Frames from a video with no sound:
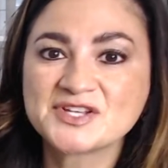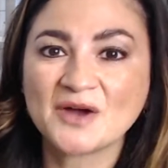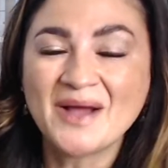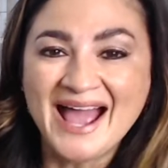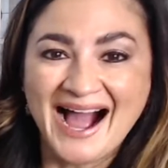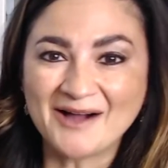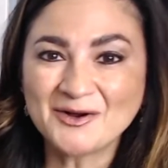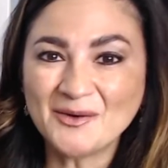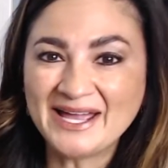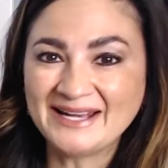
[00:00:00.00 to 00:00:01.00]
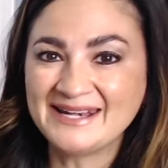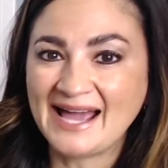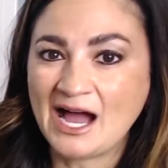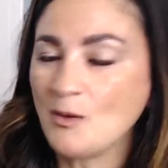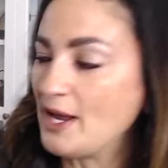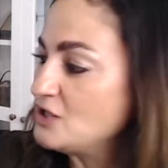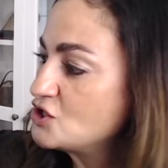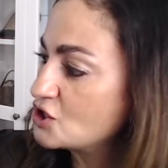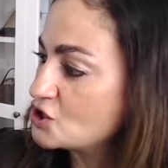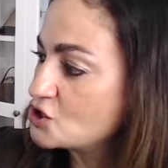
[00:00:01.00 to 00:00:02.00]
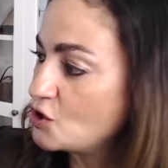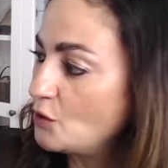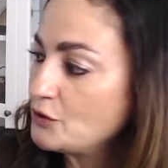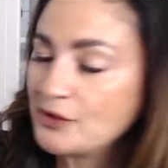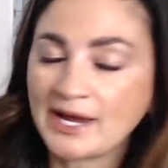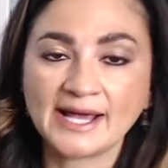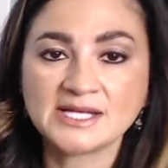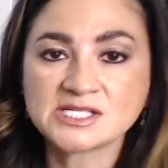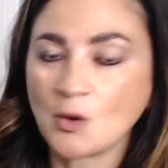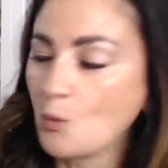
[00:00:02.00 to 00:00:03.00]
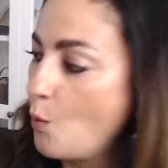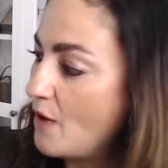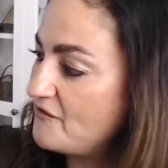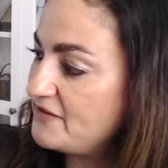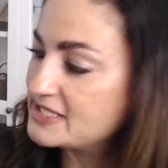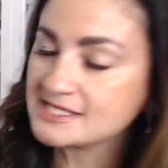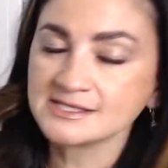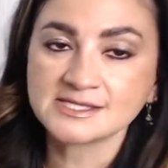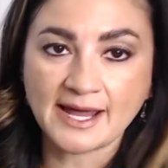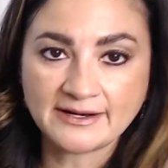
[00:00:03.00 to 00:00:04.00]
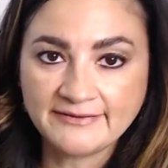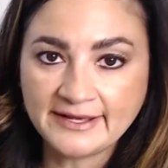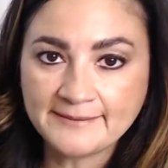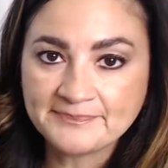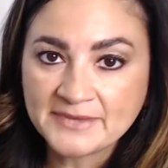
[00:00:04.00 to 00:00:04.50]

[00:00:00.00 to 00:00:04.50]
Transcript: So I'll go ahead now and just show you guys what fits inside of it